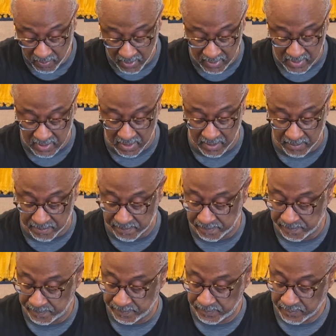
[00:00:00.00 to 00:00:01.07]
but that
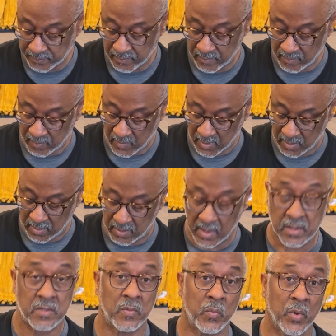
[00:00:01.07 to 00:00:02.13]

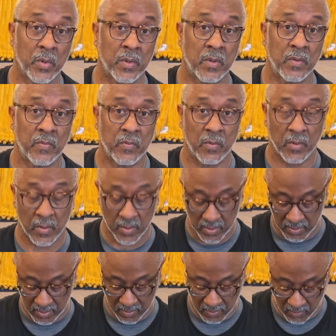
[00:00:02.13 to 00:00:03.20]
should work for
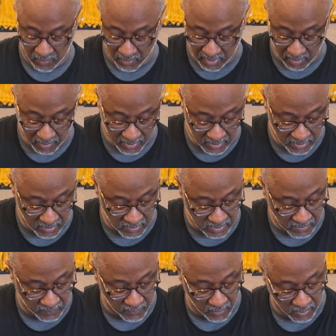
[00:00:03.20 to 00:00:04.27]
what I'm going to use it
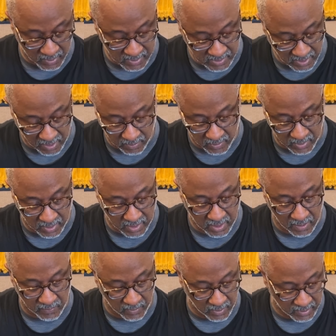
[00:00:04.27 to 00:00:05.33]
for, because I'm going to
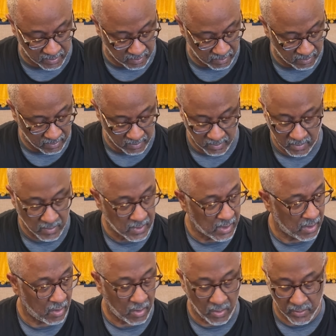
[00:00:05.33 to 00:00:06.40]
cover up
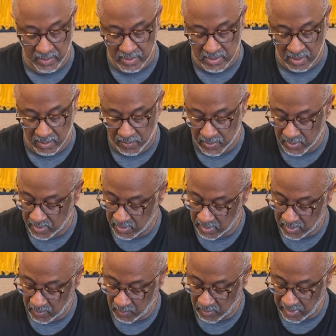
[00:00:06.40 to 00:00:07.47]
all this up
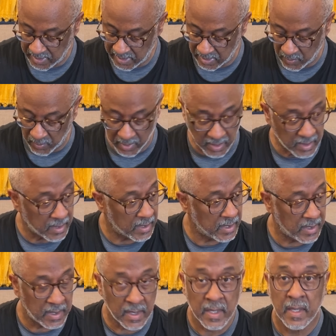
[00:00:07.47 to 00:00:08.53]
anyway.
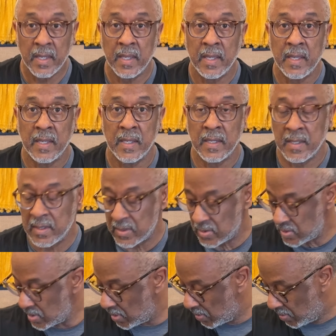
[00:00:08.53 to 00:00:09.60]

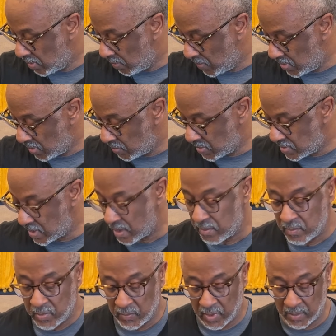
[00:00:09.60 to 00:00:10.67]
So let me dump this out and
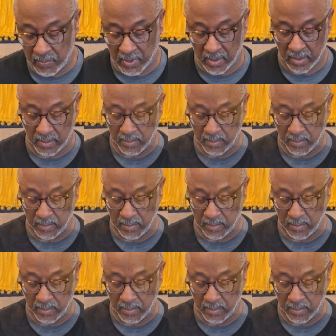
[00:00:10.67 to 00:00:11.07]
be right back.